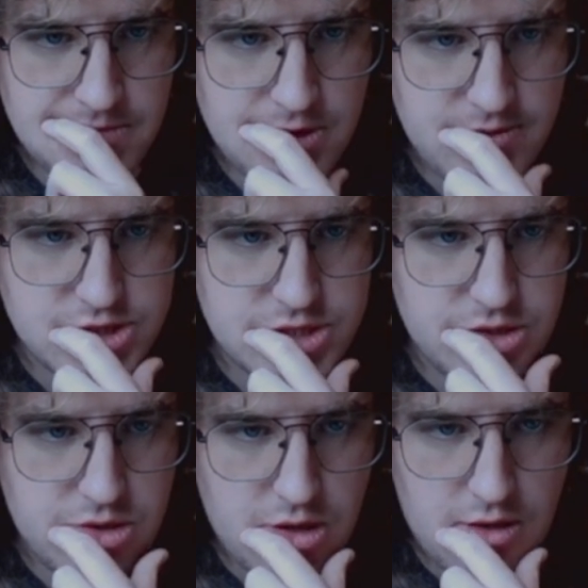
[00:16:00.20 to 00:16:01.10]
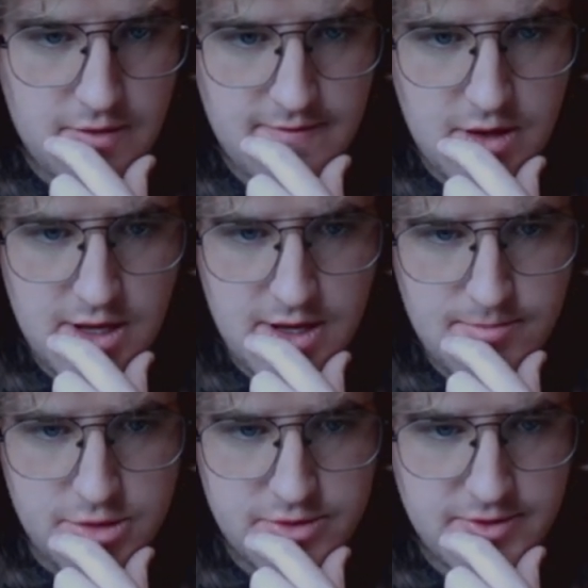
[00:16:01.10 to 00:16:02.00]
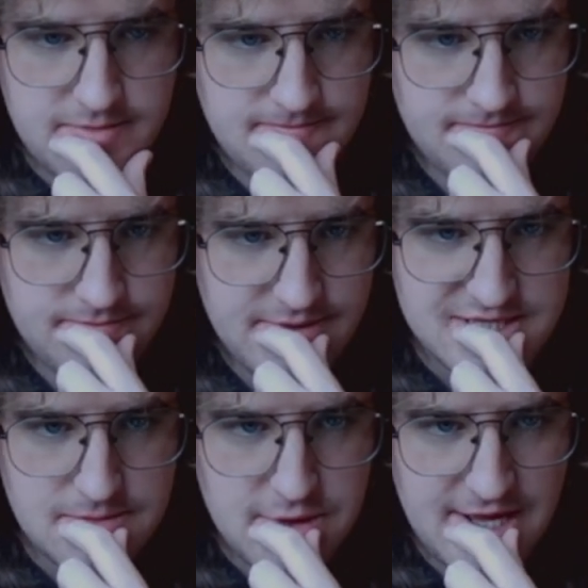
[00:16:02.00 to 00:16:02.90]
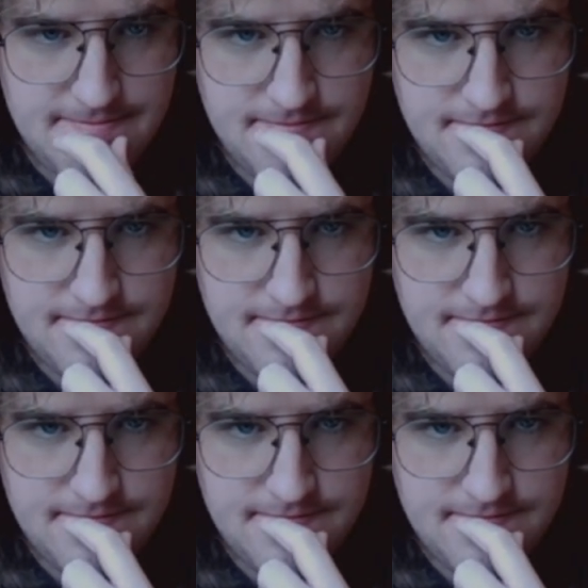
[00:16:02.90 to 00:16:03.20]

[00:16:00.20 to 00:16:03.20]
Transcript: We're just not blundering. That's the plan.